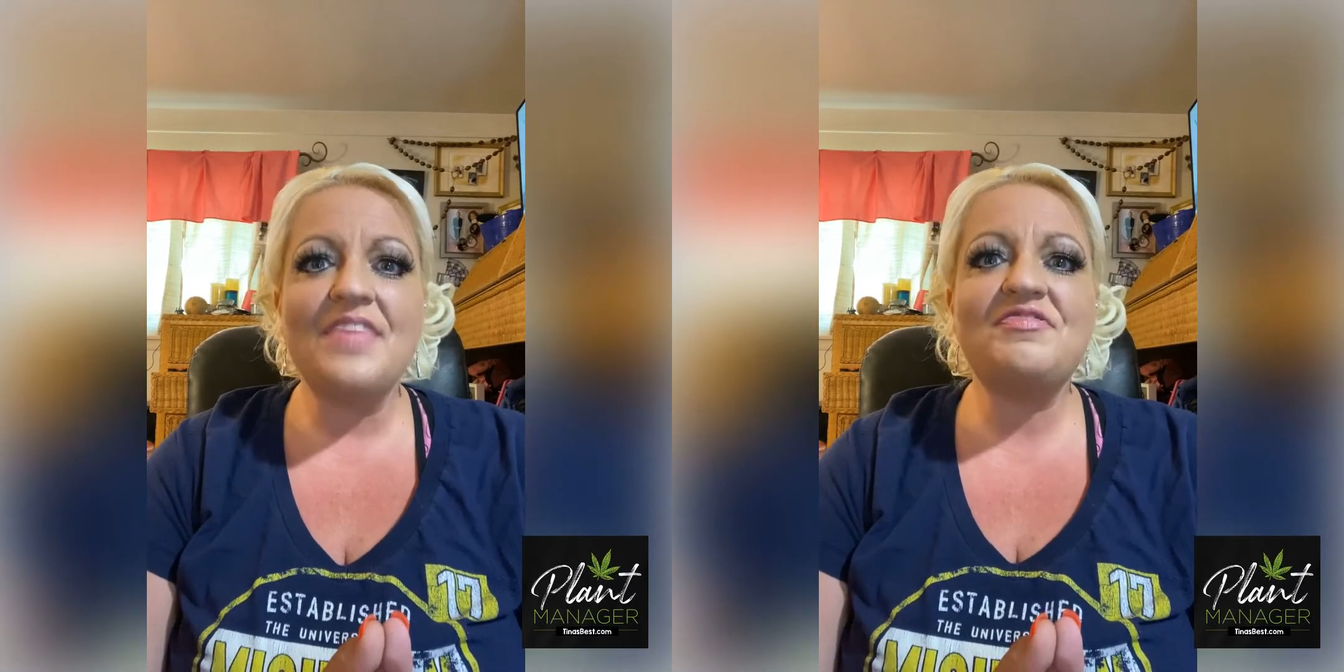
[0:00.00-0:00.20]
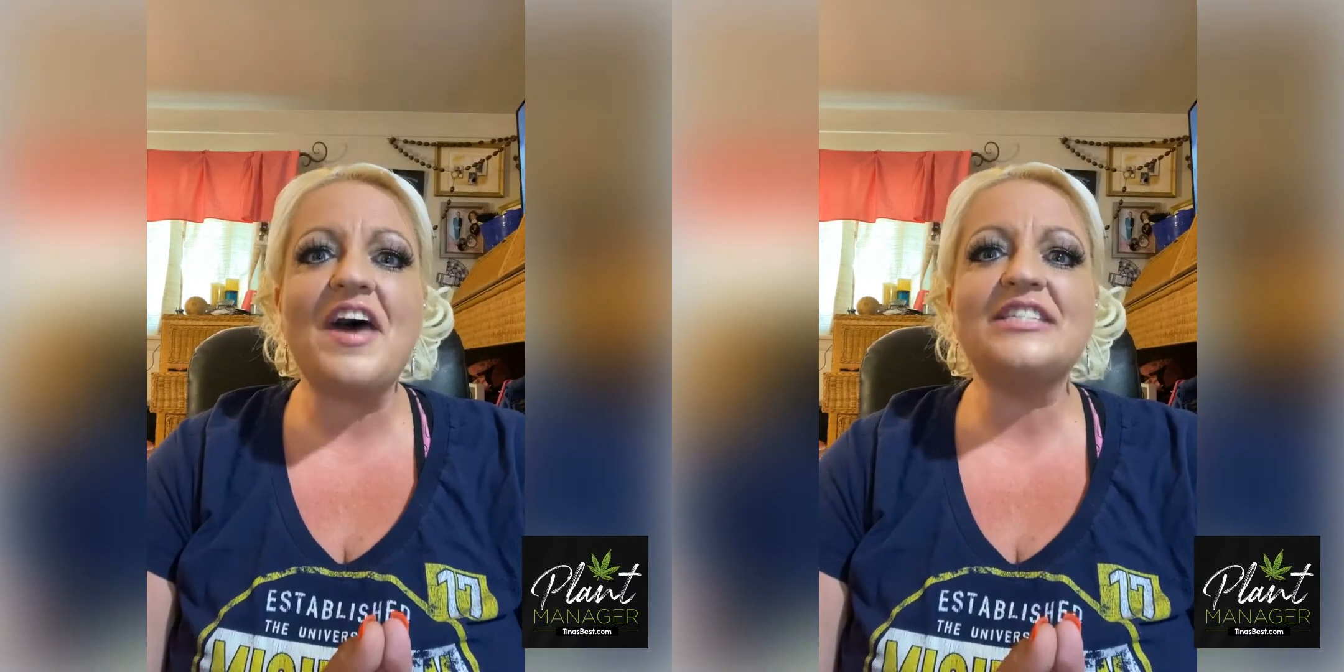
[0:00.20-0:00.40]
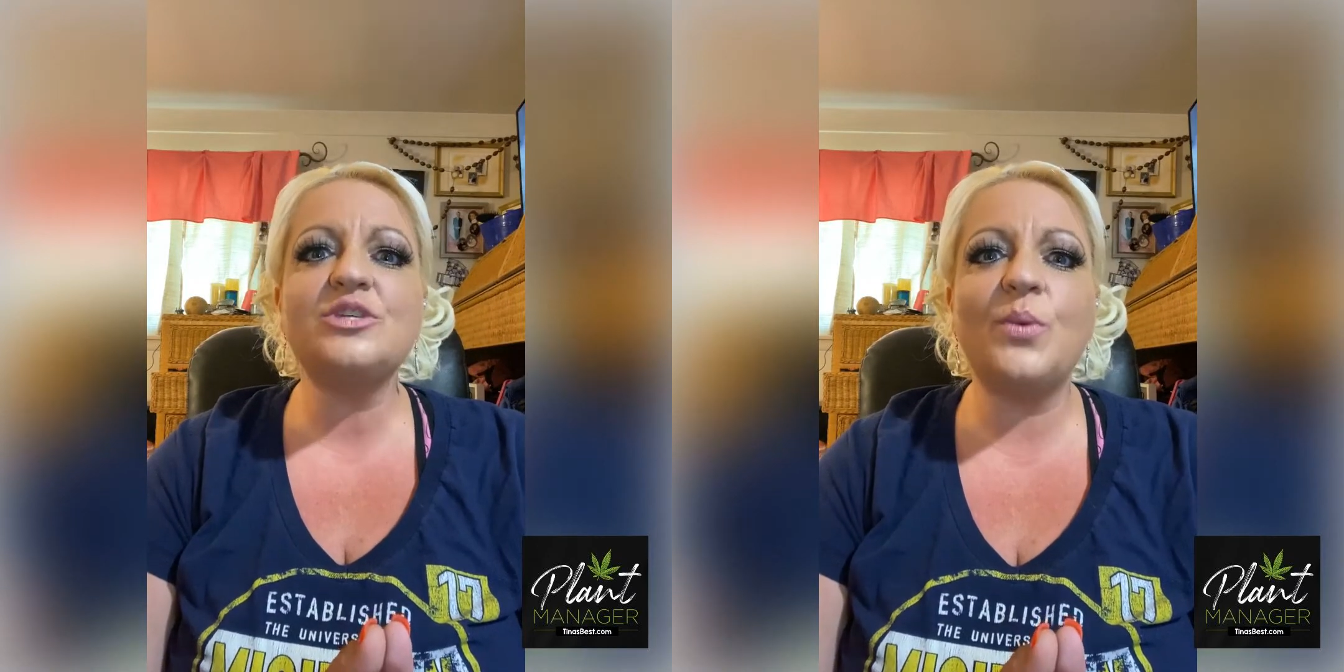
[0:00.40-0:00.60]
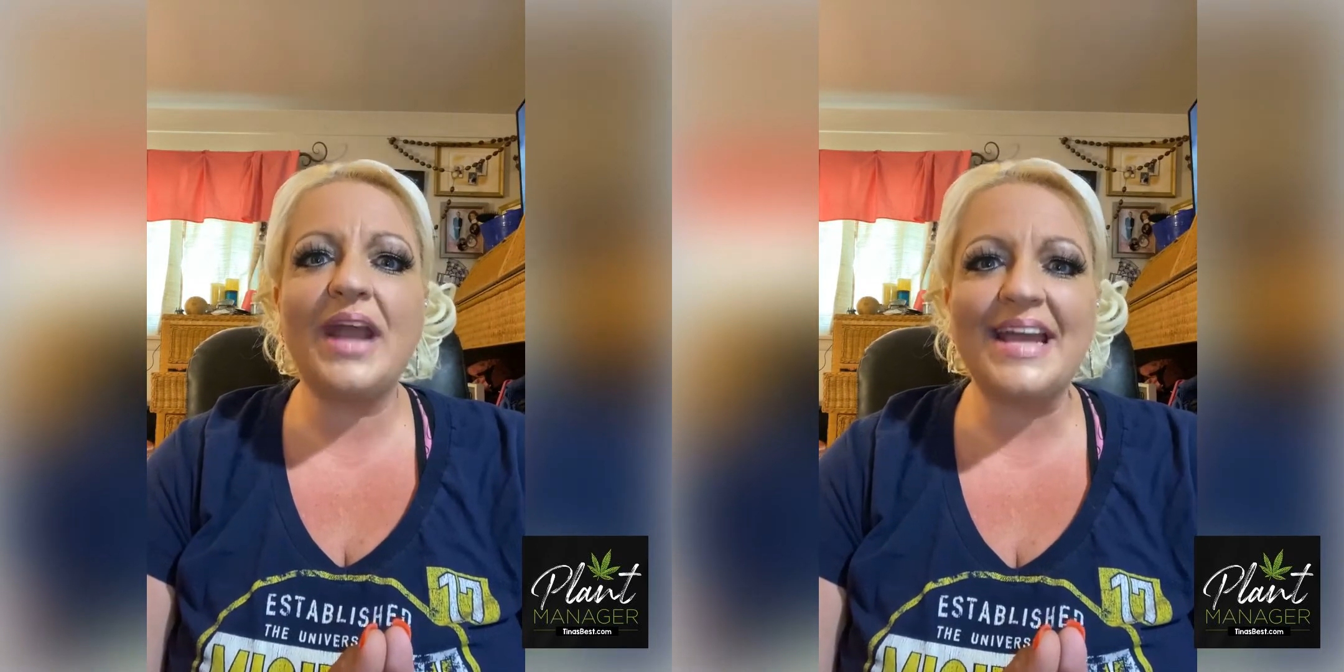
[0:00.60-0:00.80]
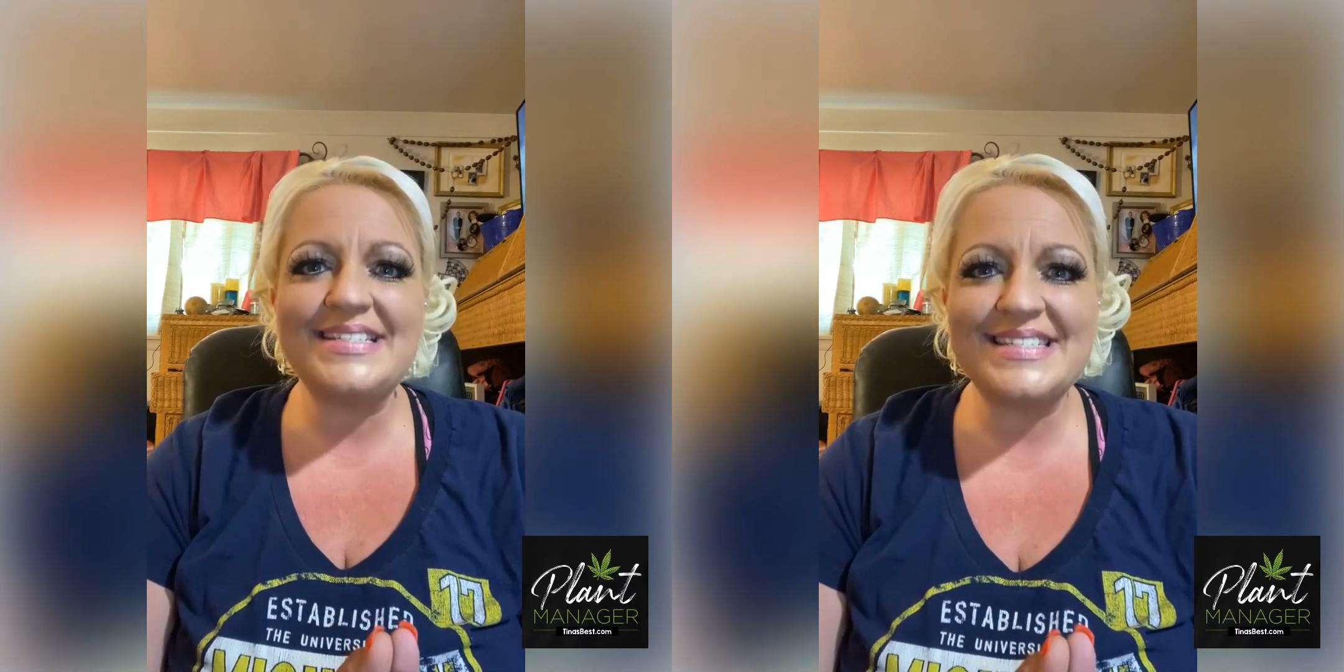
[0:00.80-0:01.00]
That's when
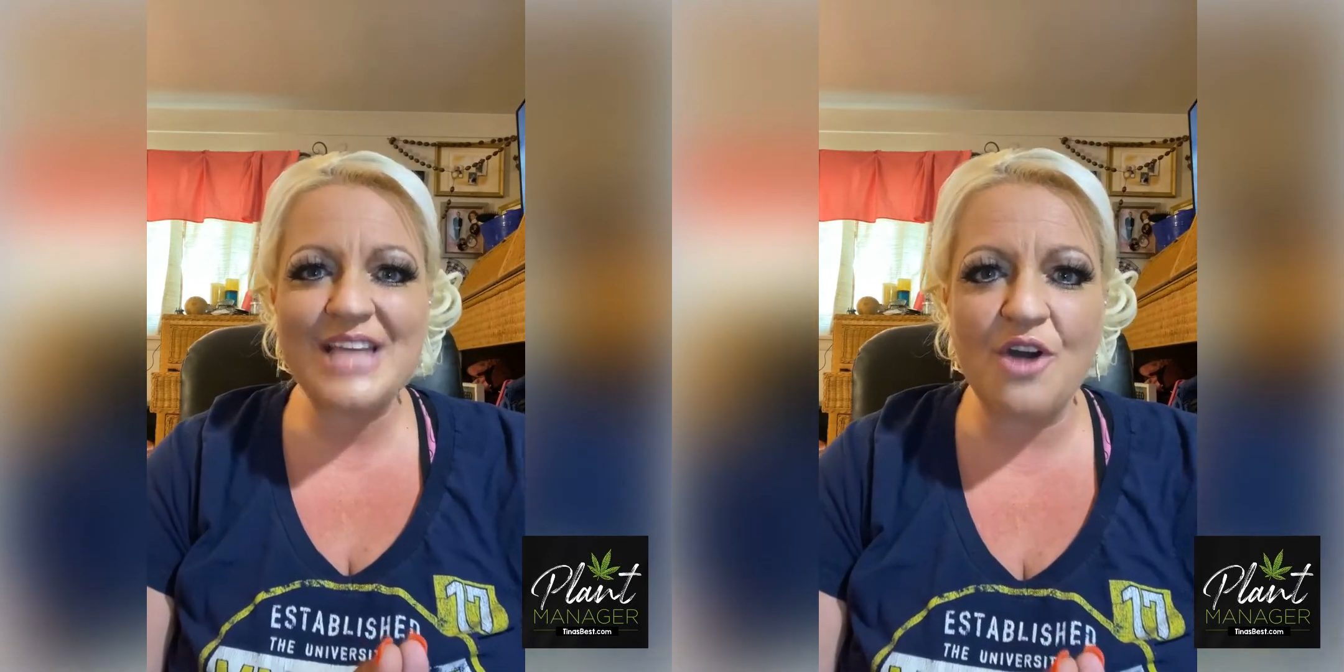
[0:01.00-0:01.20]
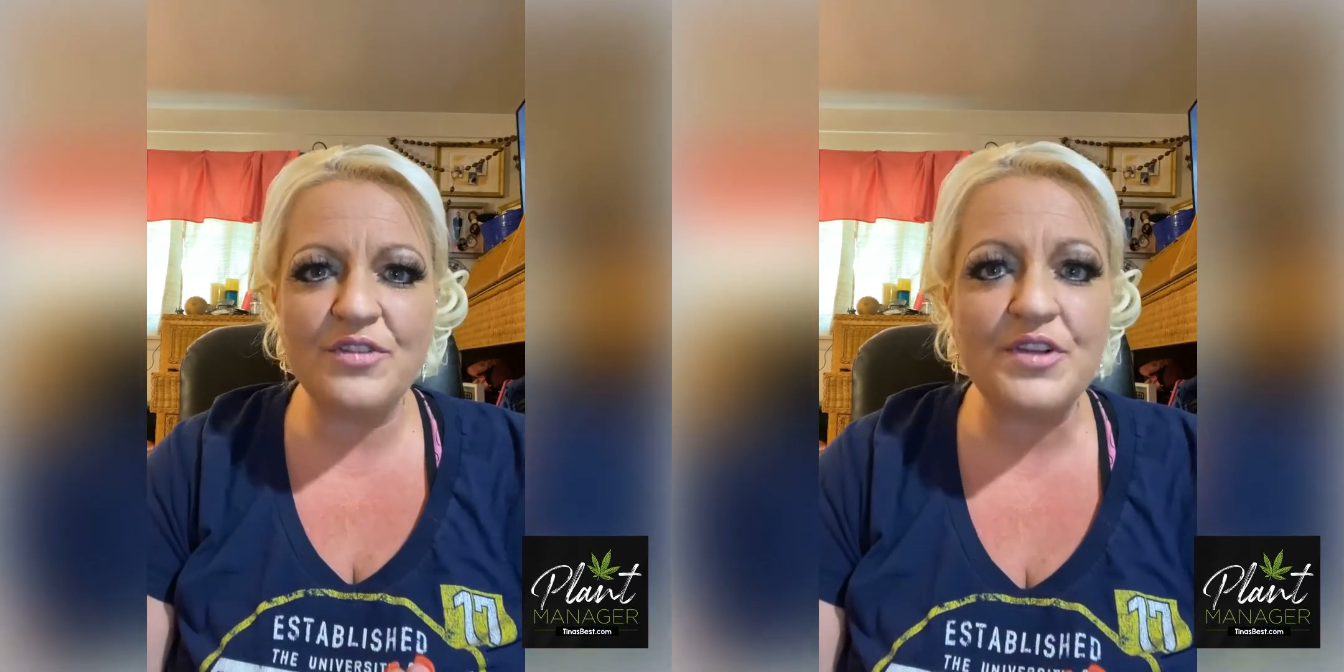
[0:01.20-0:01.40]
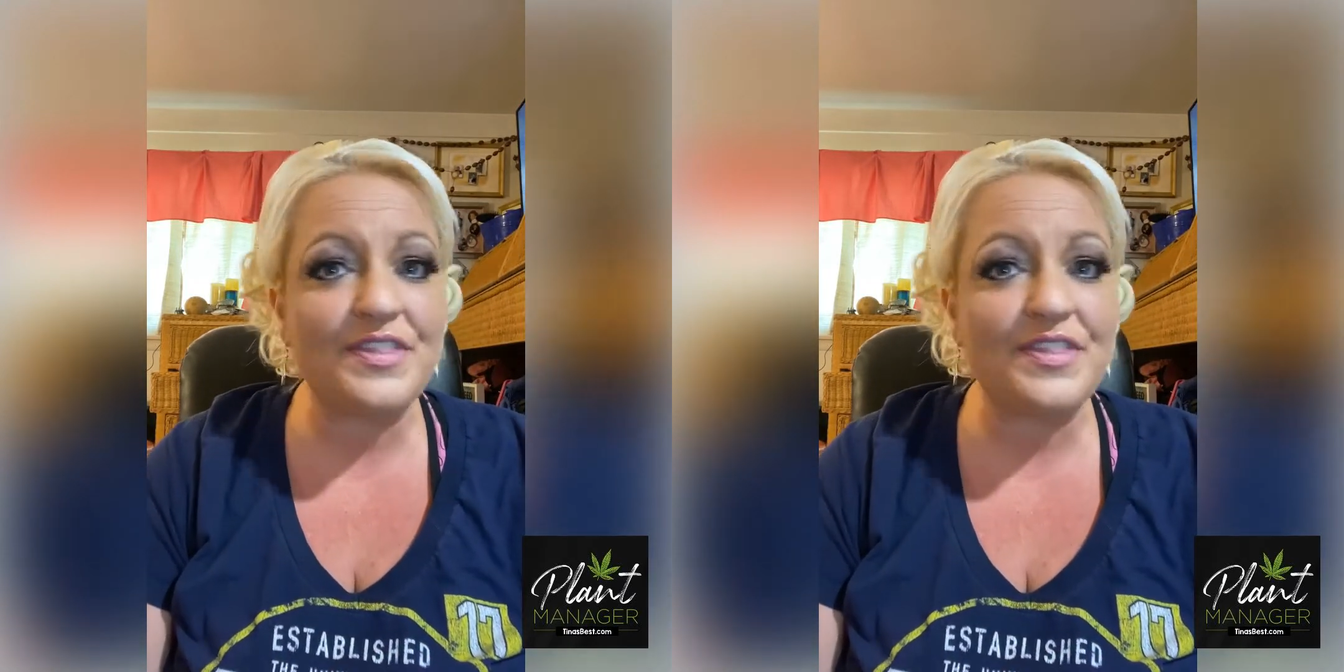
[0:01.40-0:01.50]
I discovered